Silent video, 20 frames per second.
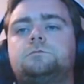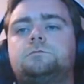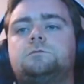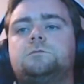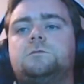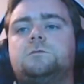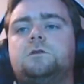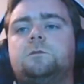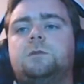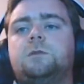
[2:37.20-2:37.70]

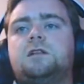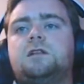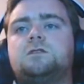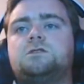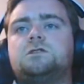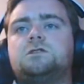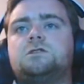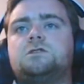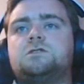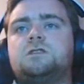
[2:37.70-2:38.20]
I
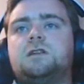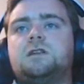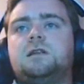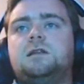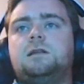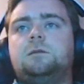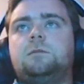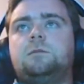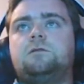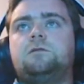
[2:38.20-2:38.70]
imagine there's a
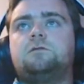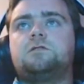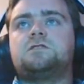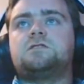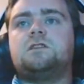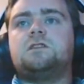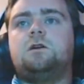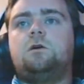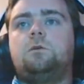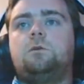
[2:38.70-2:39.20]
little bit of a
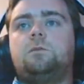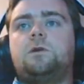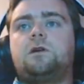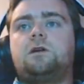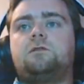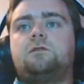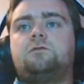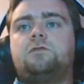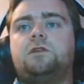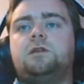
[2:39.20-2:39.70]
slope at
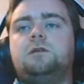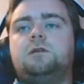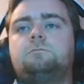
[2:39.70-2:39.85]
our feet.